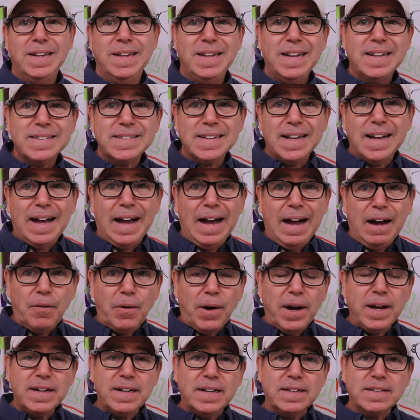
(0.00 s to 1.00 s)
And that's
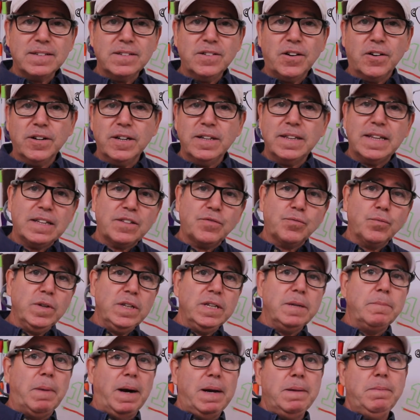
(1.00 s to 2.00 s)
how I got started. That's
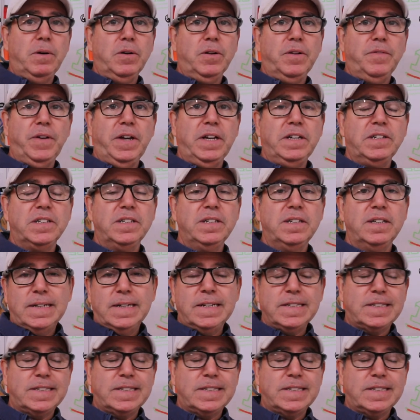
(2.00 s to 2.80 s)
really my motivation.